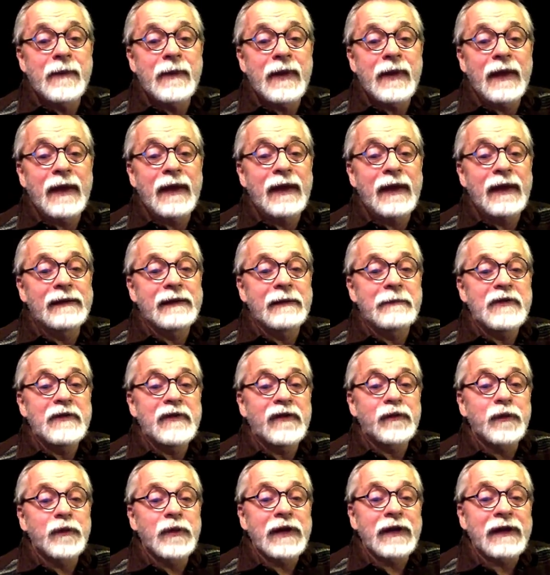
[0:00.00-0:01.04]
And let me
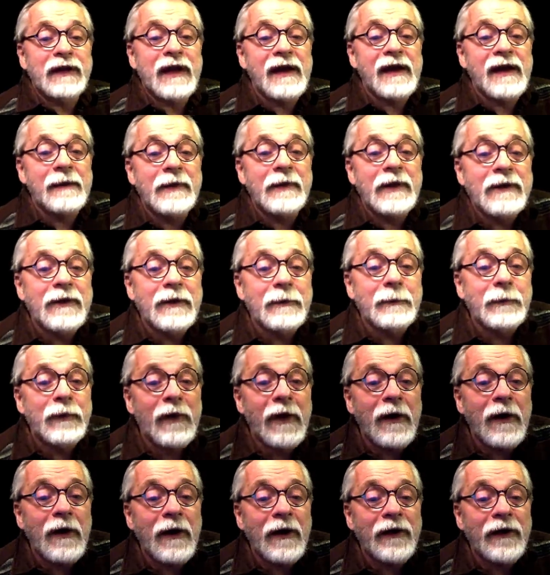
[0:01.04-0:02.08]
just read a comment here.
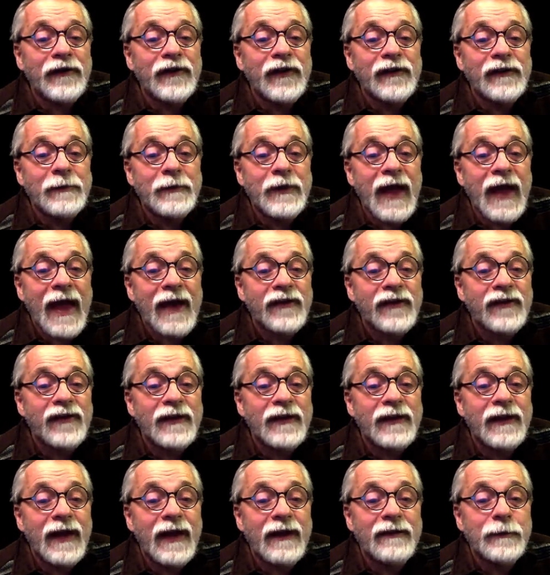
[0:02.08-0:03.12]
Paul says, I'm actually
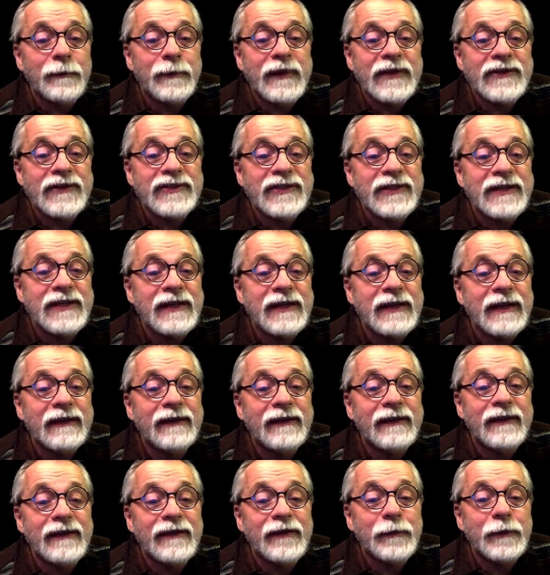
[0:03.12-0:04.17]
glad you're pitching
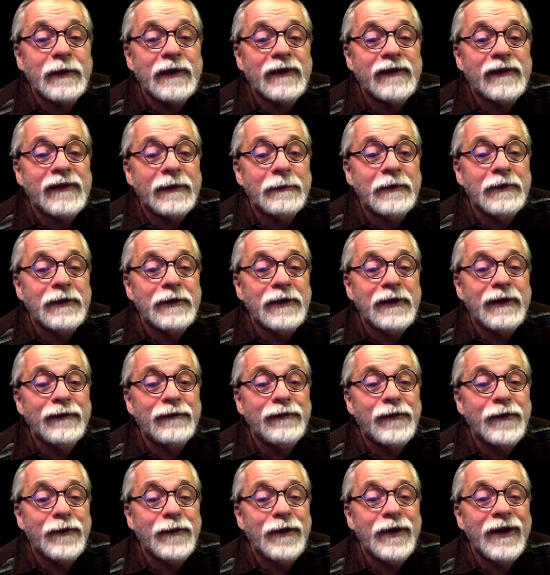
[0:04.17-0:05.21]
this because I'm looking
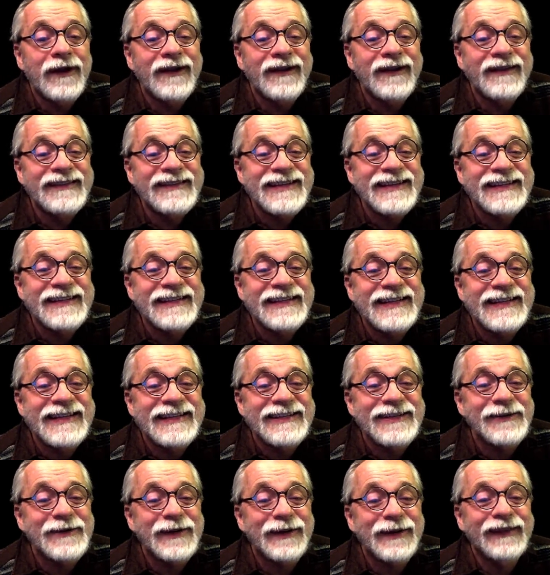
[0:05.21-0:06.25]
for just this
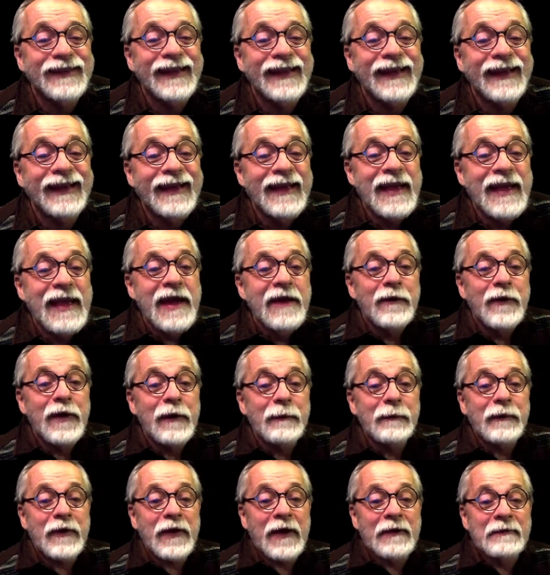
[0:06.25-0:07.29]
sort of thing. Well,
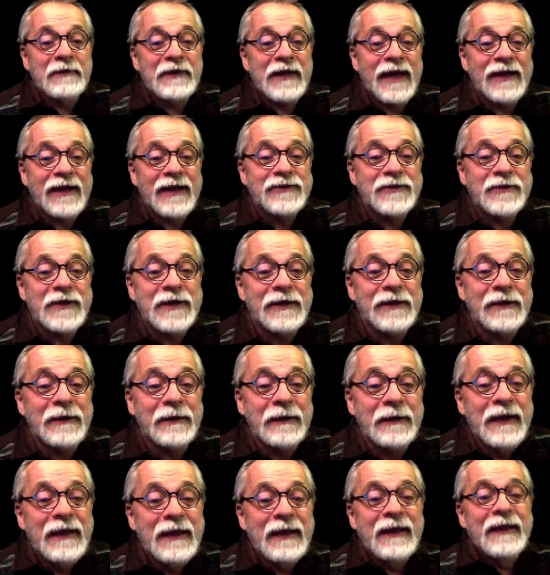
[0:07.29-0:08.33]
Paul, I'm glad you're
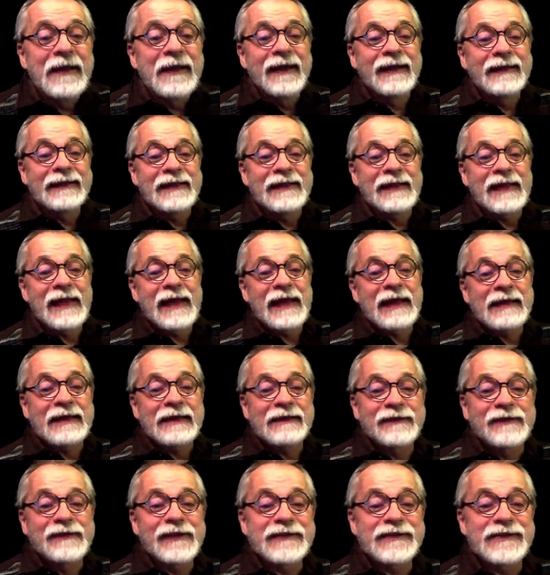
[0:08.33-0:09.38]
here. And thank you,
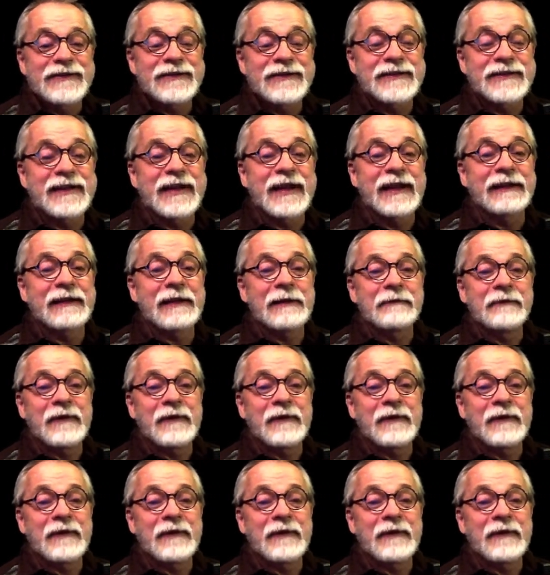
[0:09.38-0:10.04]
says Suzanne.